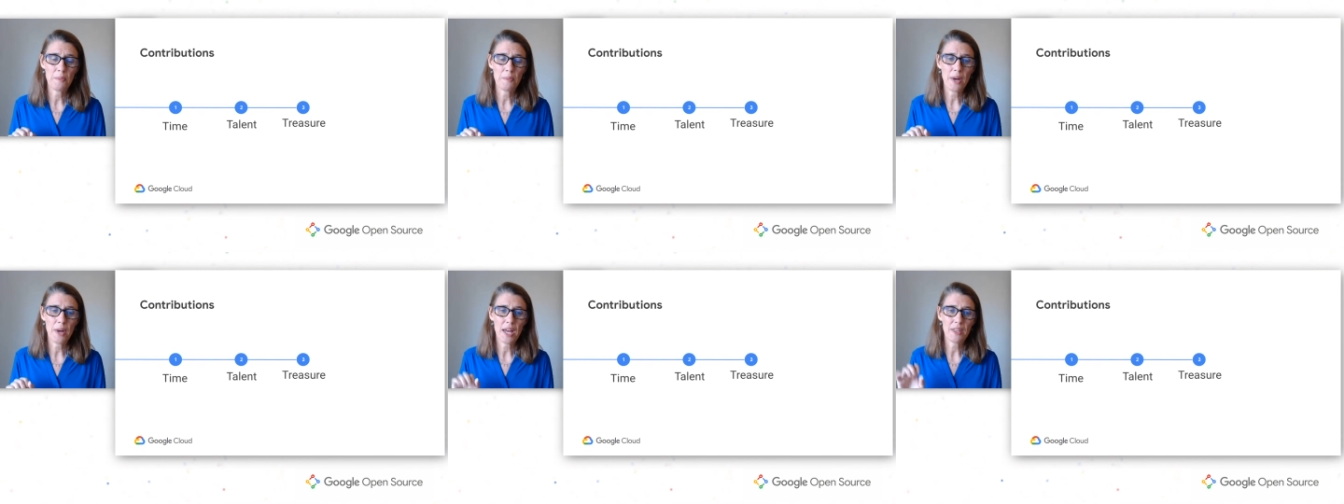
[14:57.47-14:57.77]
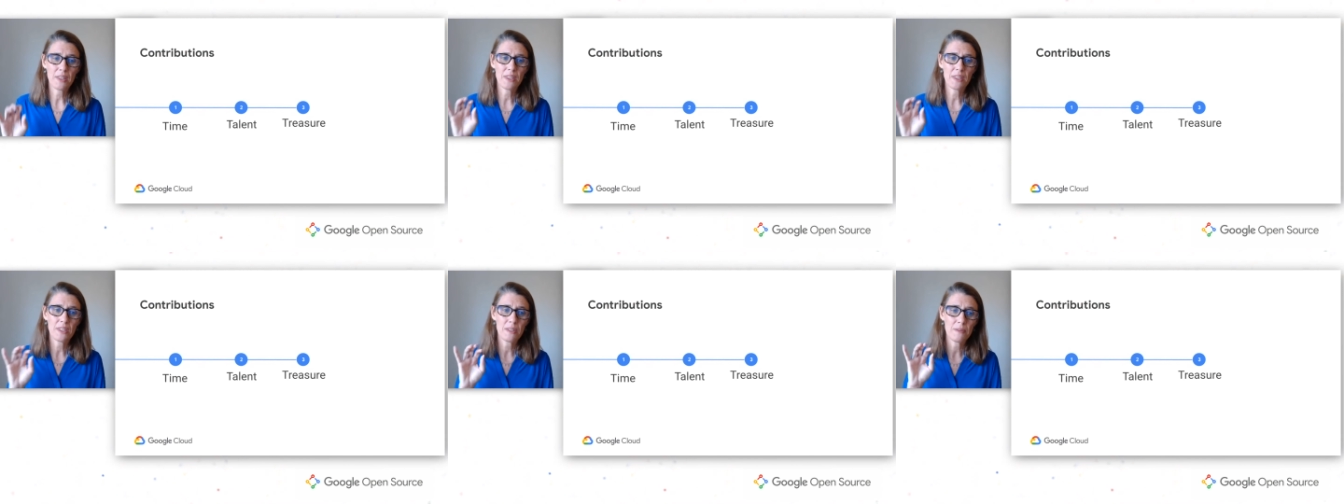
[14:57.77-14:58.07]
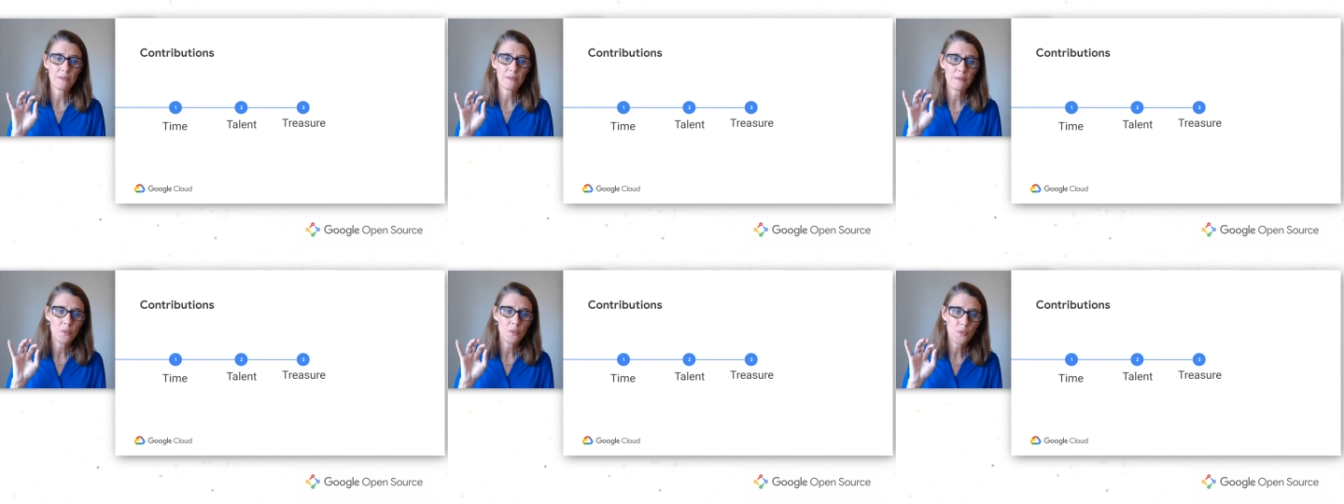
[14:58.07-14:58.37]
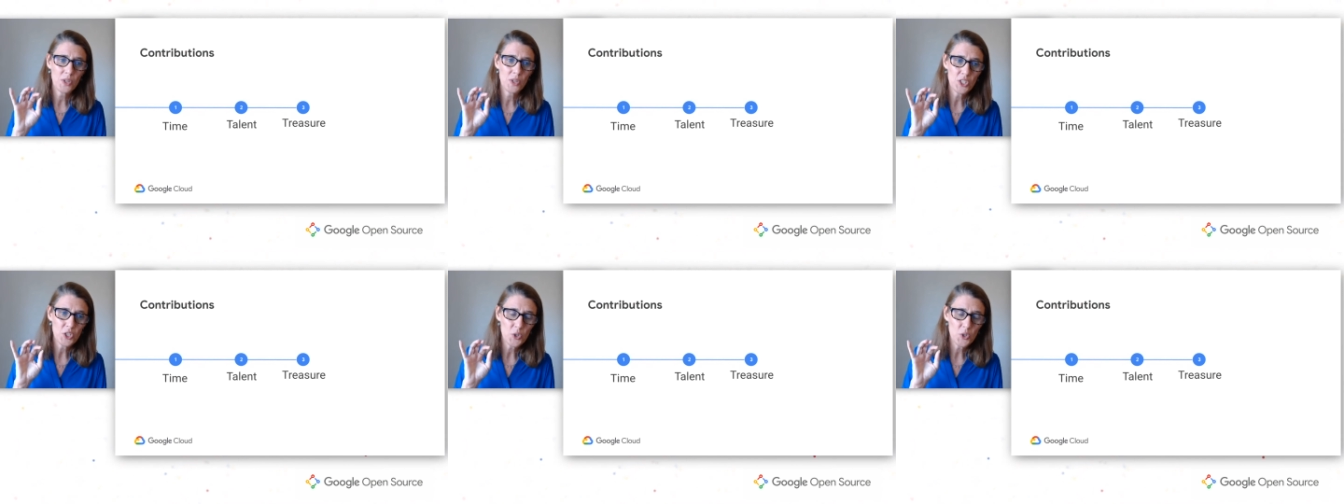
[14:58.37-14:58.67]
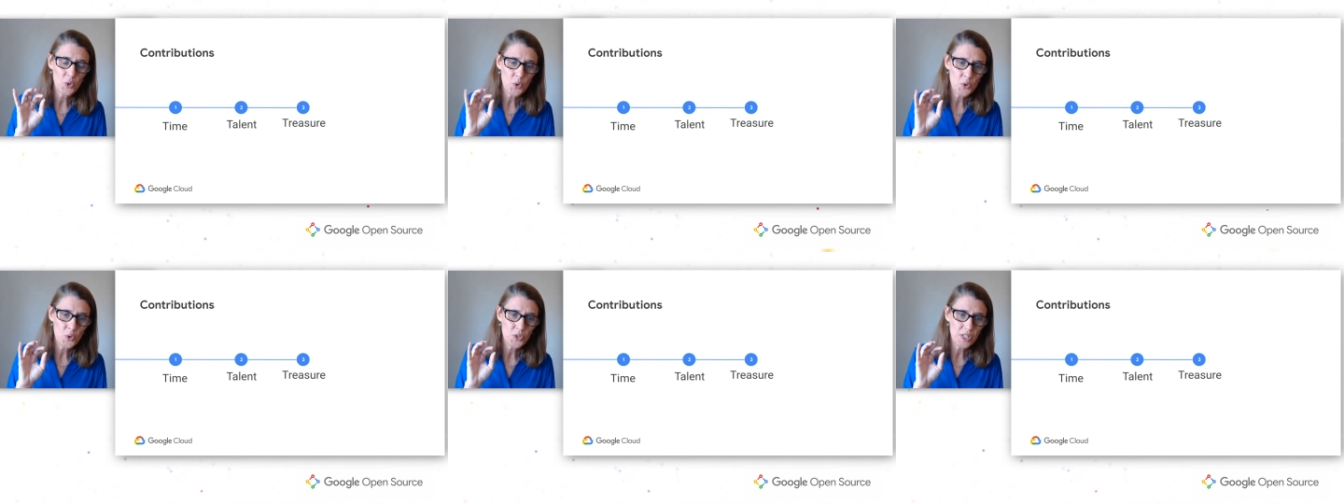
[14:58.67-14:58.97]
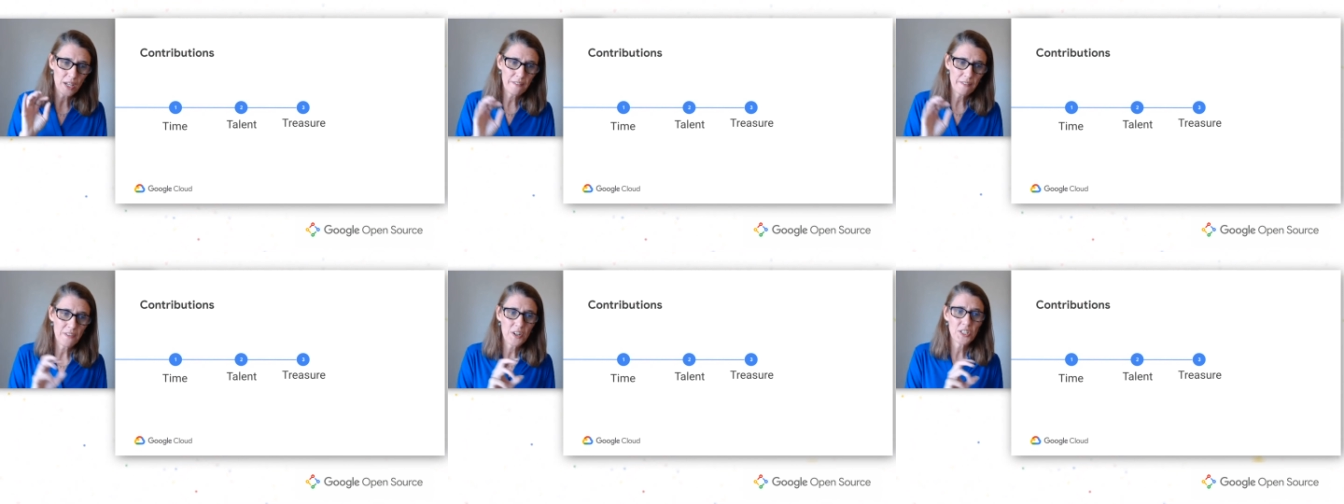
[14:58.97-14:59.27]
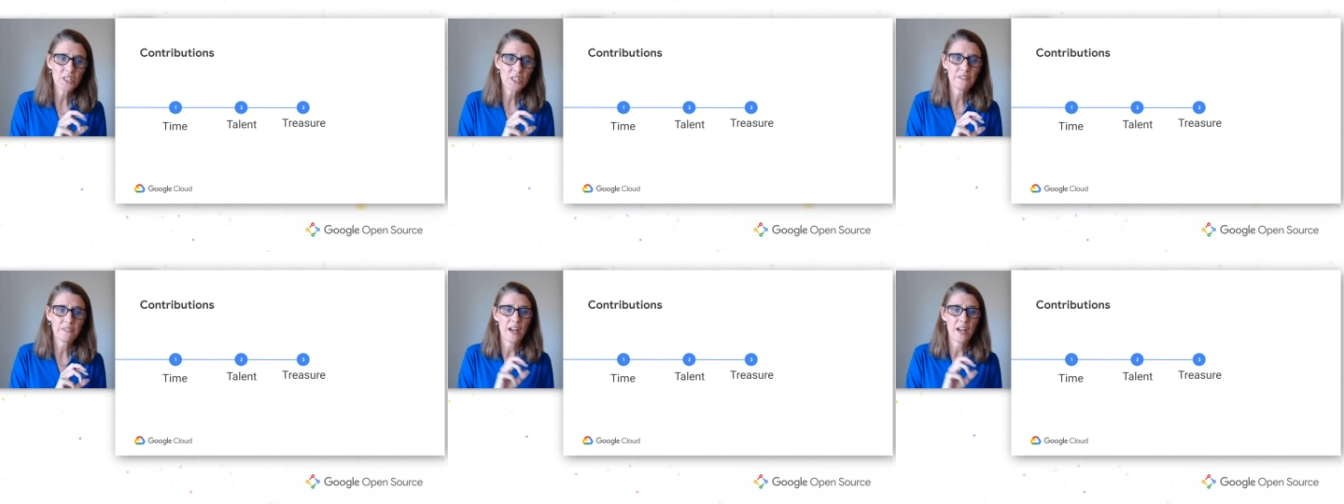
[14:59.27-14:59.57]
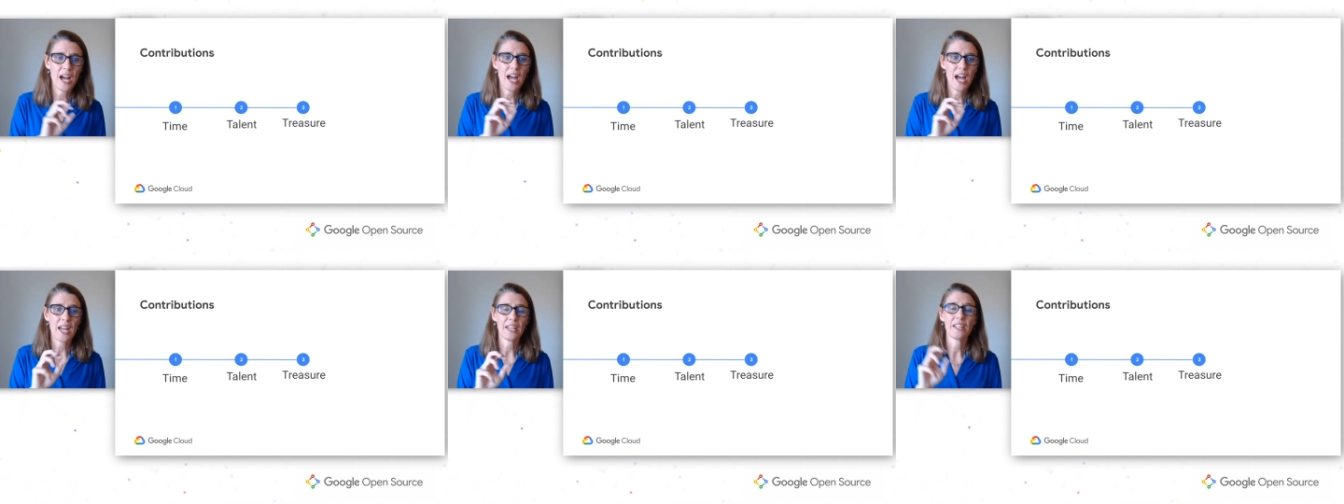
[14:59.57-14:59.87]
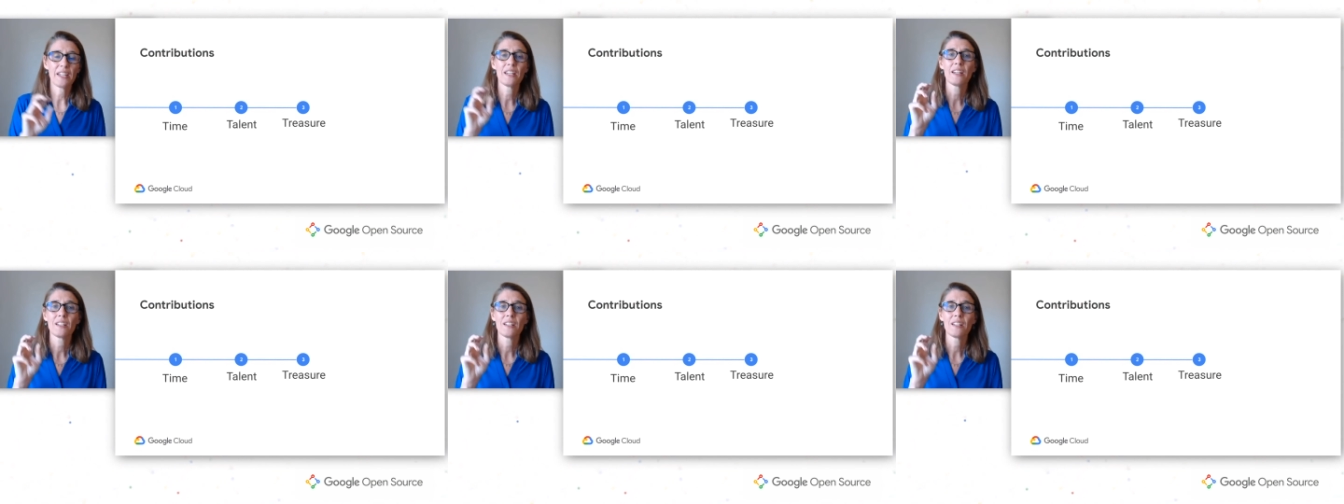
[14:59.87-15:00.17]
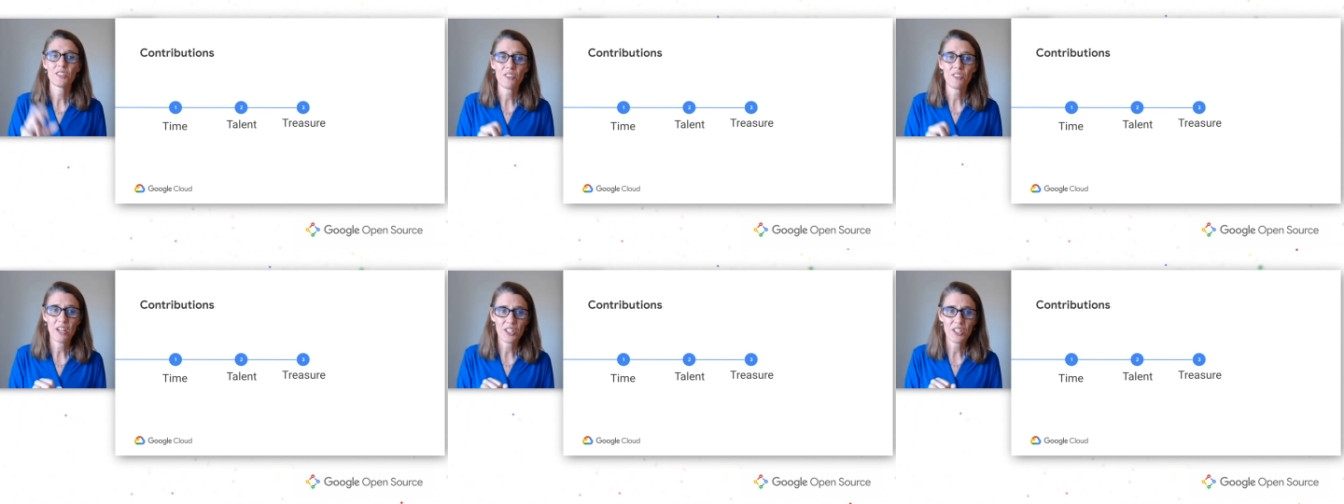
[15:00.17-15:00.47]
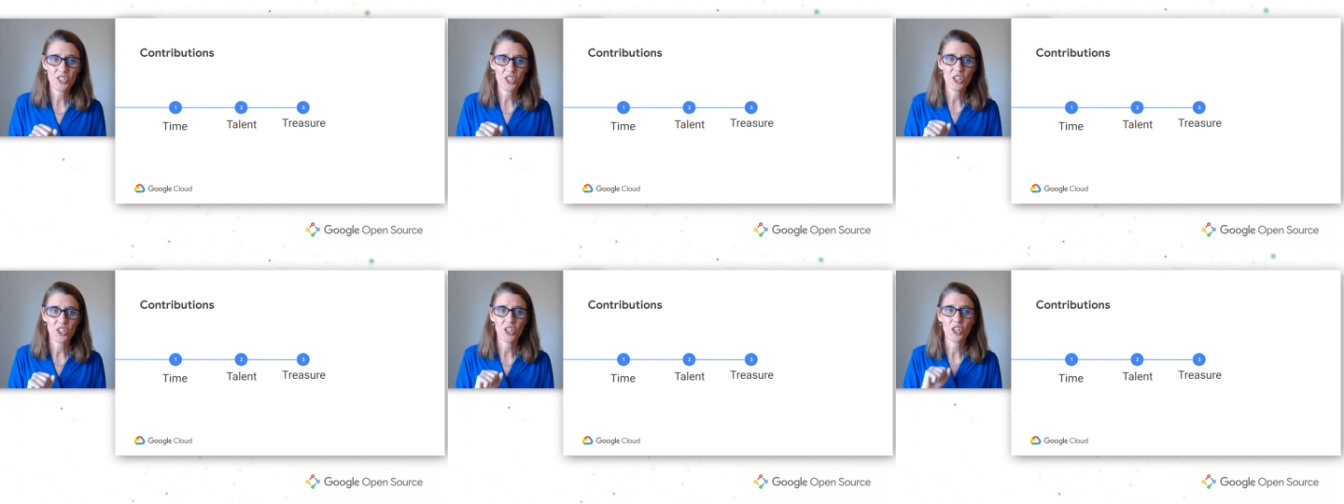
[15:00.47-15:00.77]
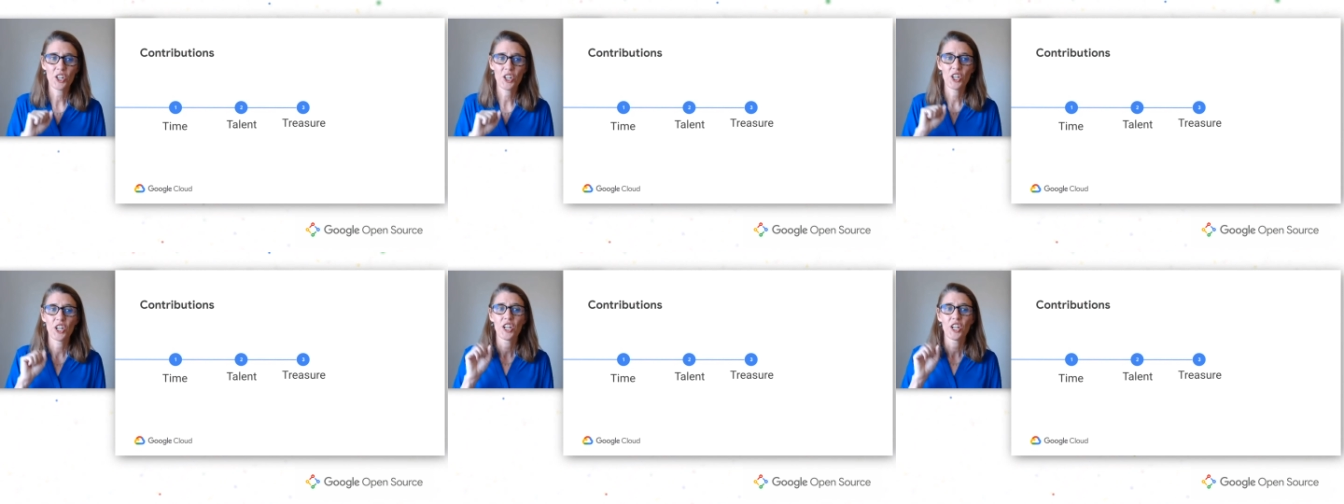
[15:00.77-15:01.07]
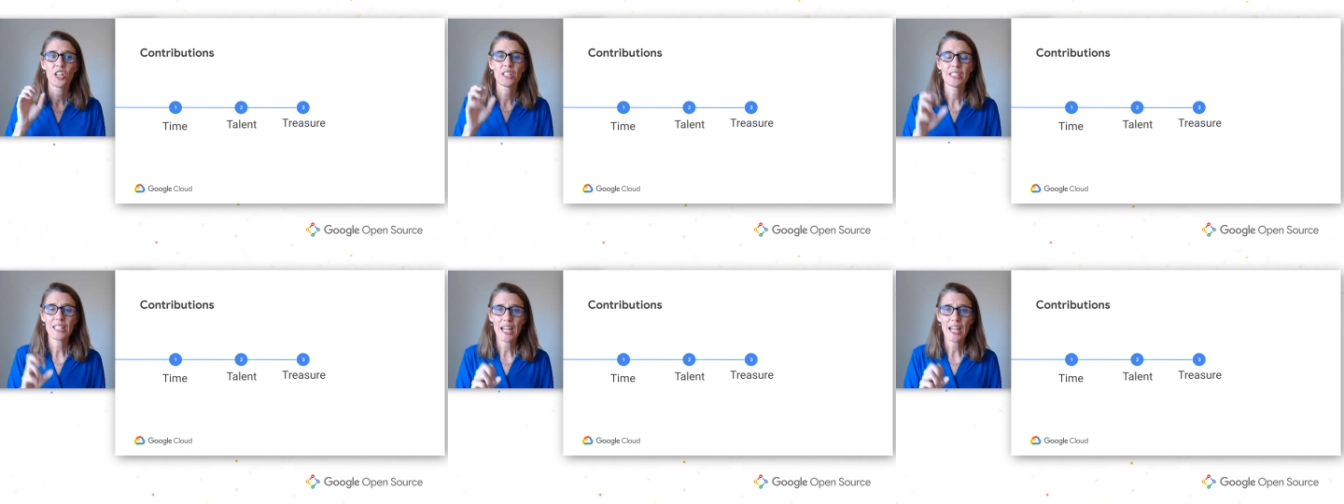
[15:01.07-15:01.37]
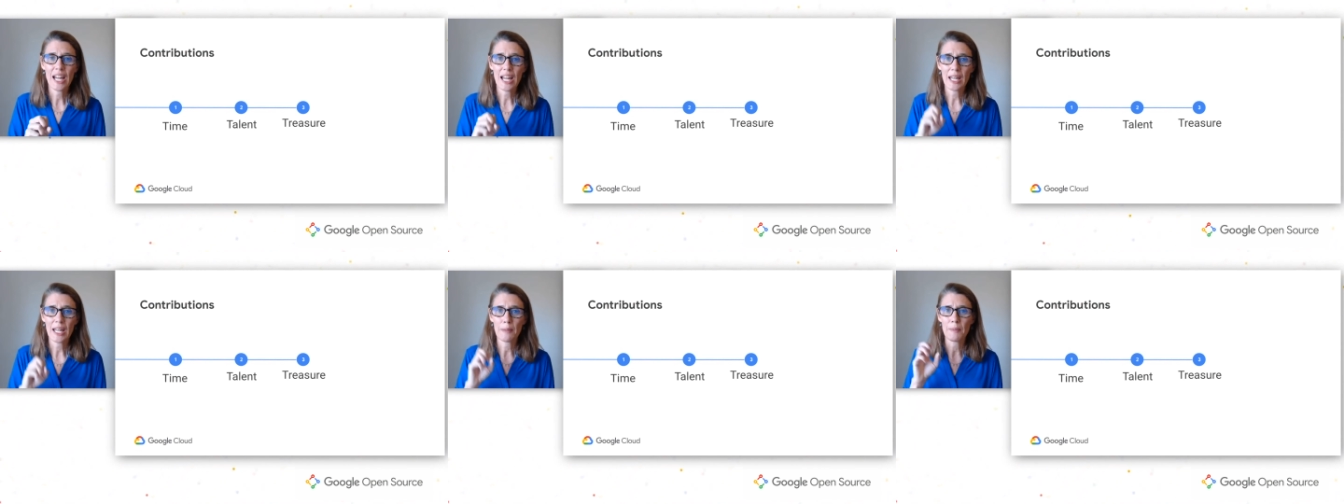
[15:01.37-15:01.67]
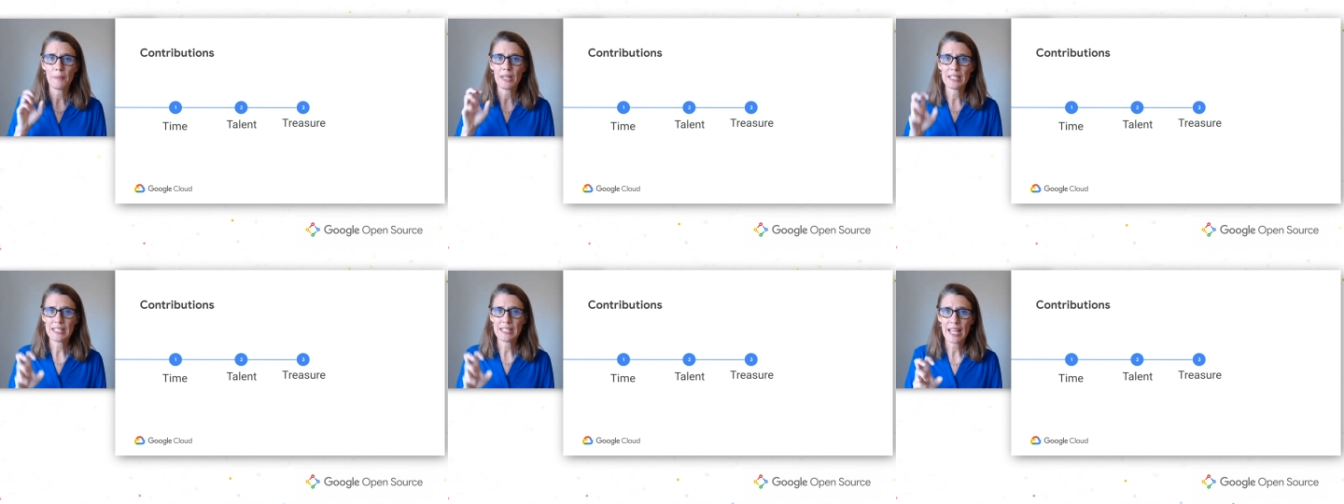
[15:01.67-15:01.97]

But when you diversify treasure, time, and